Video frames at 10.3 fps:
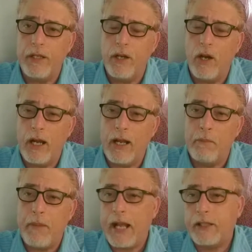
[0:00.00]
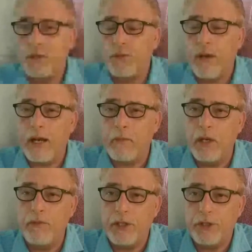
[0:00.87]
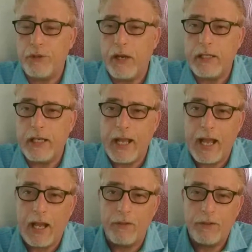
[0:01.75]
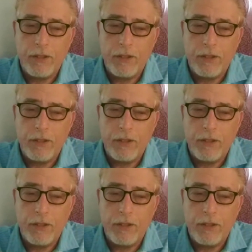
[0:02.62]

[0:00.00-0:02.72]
you know, and I backed it around and moved it, straightened it out.